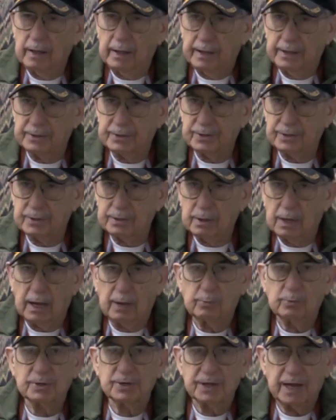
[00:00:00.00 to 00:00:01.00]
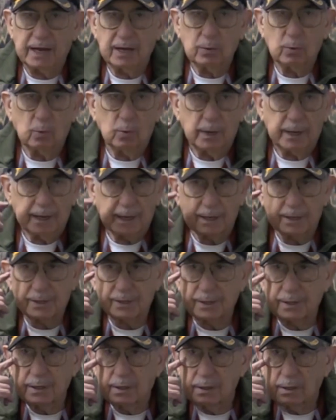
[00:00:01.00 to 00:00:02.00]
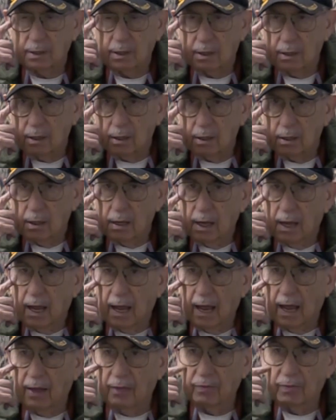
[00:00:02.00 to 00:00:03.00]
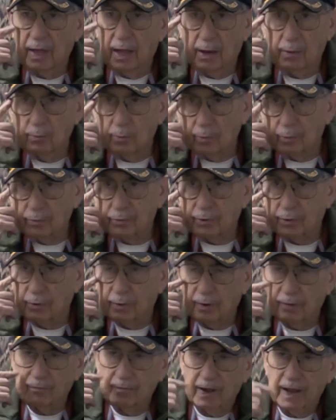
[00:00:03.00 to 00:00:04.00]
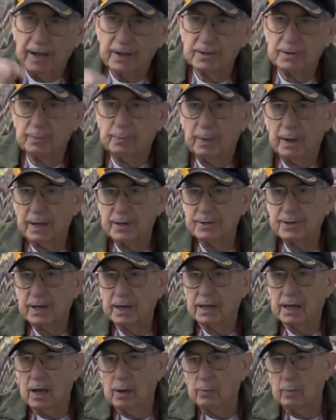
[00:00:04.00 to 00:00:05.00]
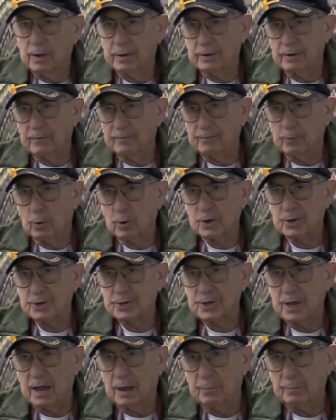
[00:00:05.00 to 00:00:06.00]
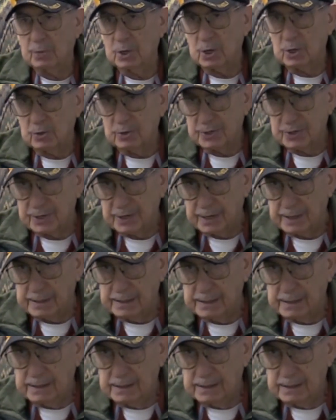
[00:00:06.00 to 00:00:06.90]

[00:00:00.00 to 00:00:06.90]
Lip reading: It was 8 weeks. And then to advanced basic, I went to Fort Sam Houston.